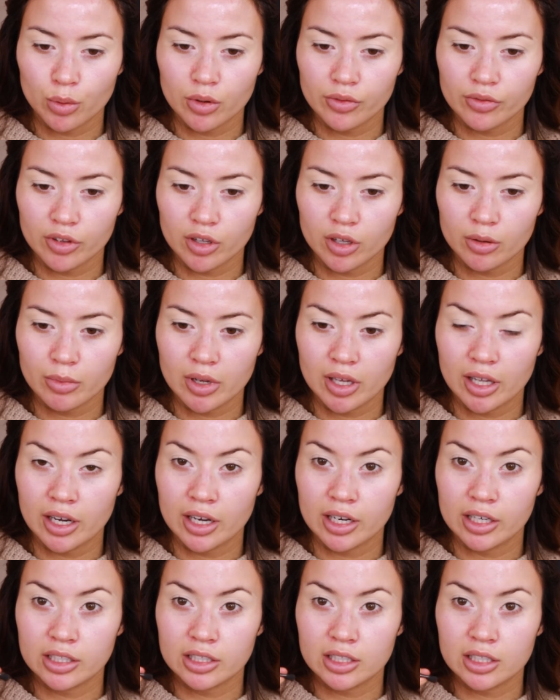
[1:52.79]
of them
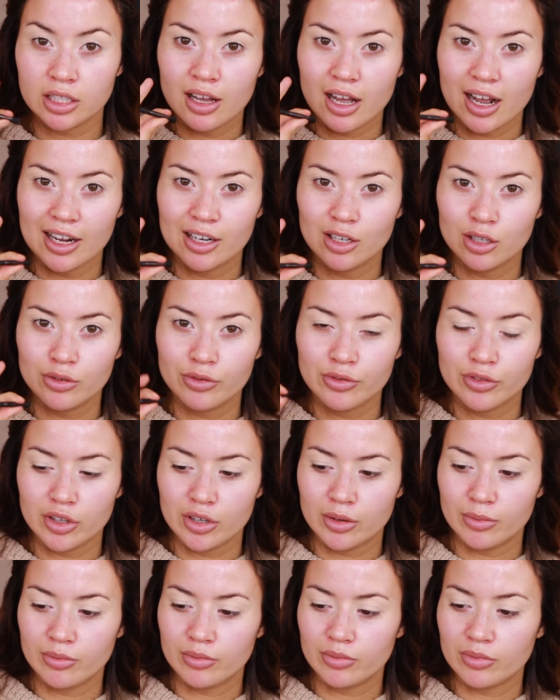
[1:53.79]
and I love
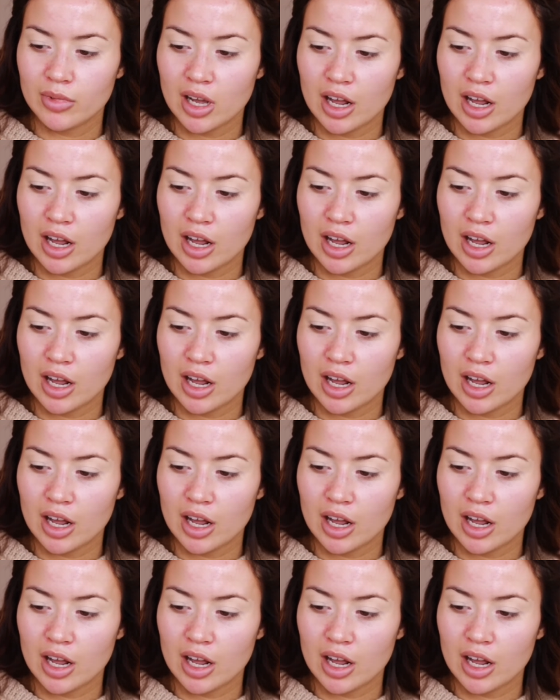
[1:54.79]
them.